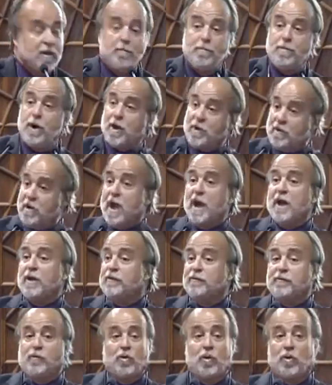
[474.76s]
but
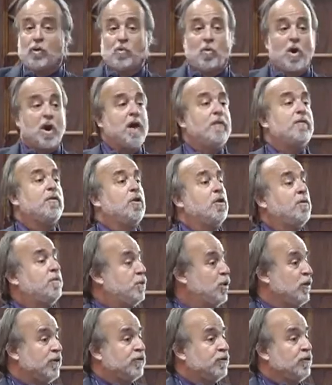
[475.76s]
has, for whatever
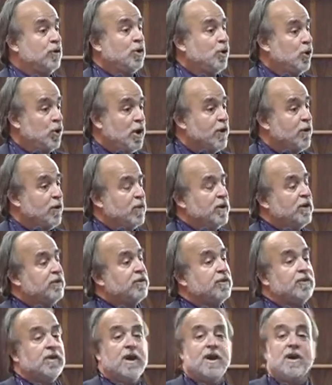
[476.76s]
personal or other
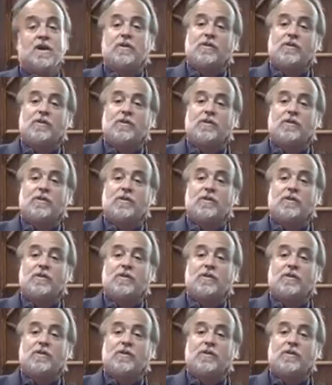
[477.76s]
reason,